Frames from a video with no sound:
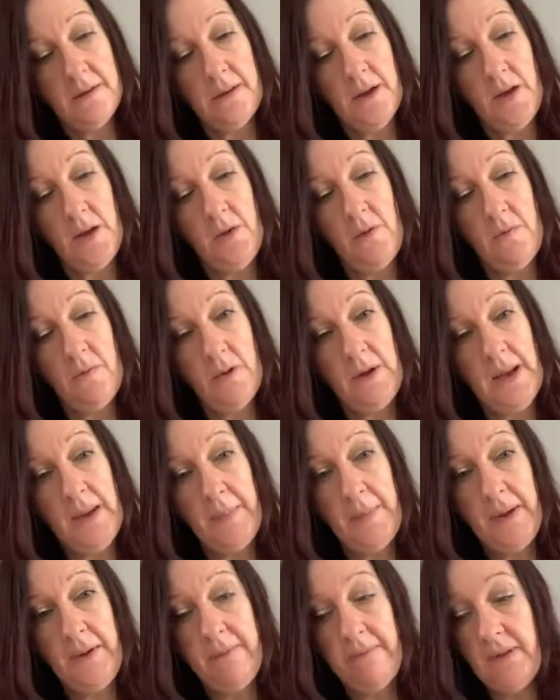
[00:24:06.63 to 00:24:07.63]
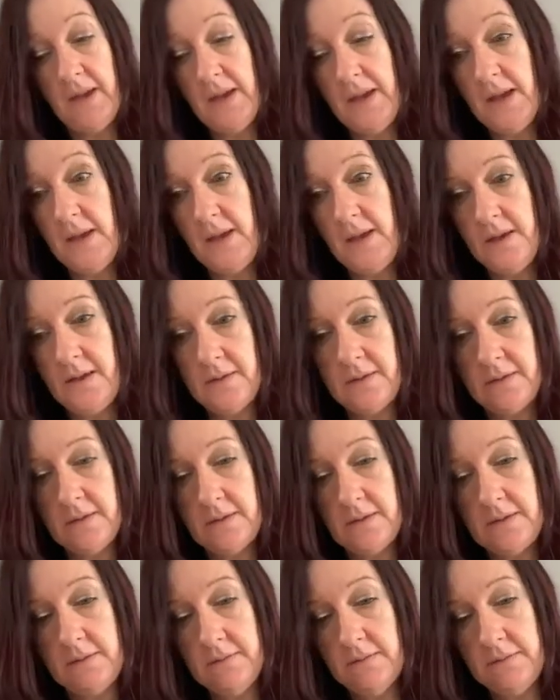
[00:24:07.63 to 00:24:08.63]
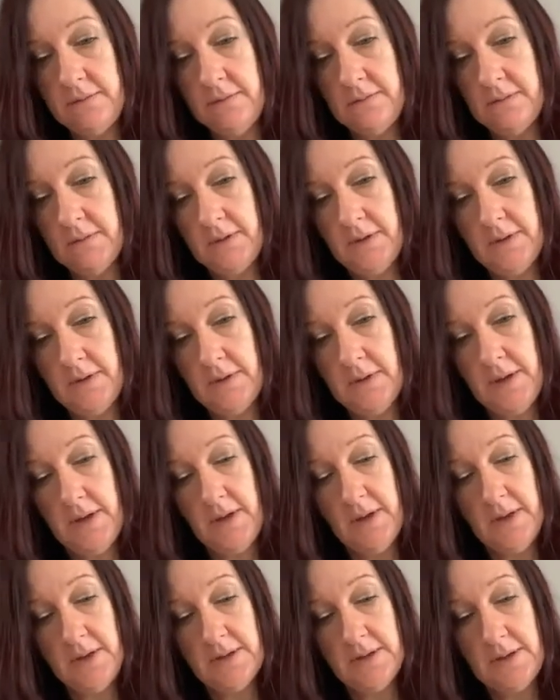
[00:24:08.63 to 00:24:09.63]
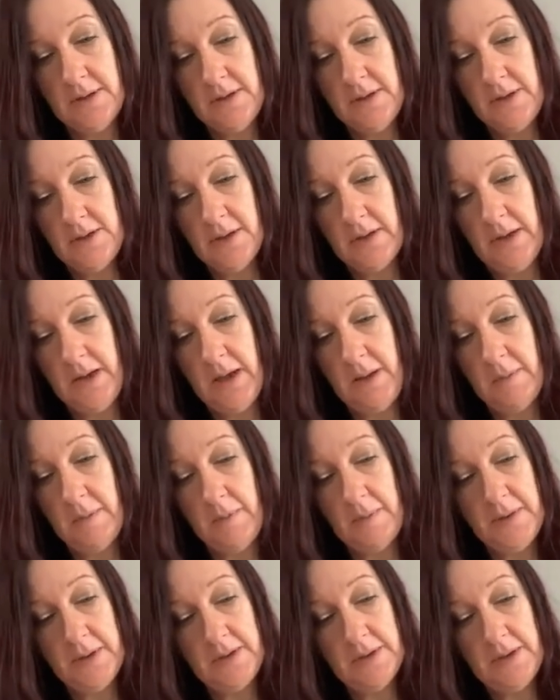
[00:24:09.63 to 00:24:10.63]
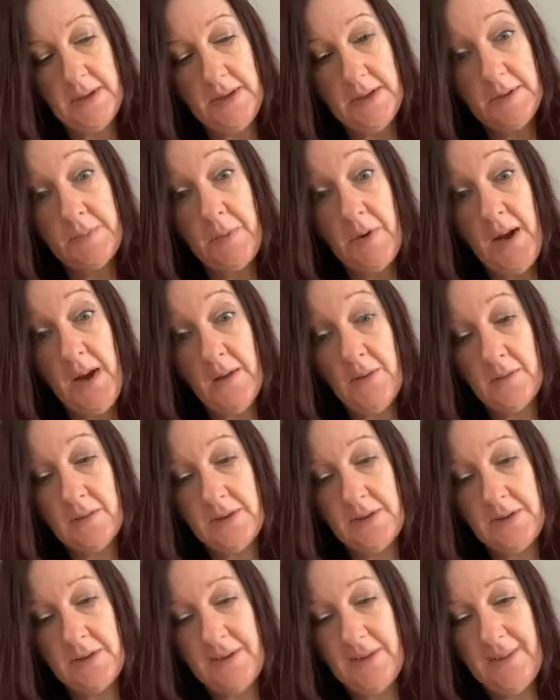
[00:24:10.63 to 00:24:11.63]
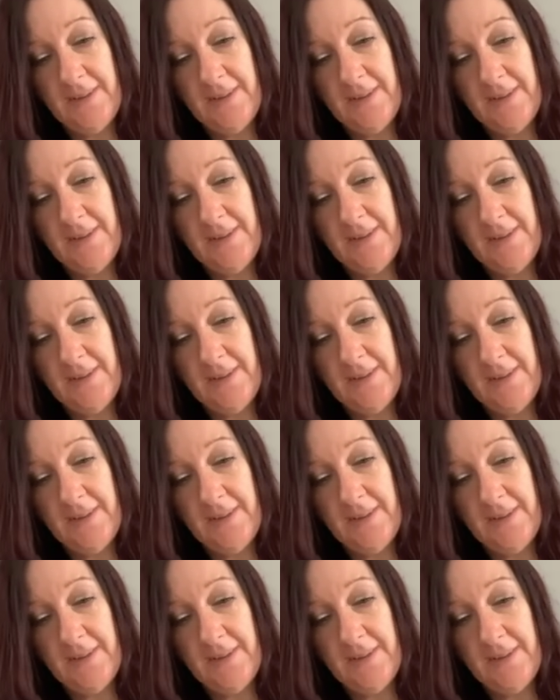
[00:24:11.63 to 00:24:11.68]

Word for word: overlapping beads hmm. so this should keep me busy sprouts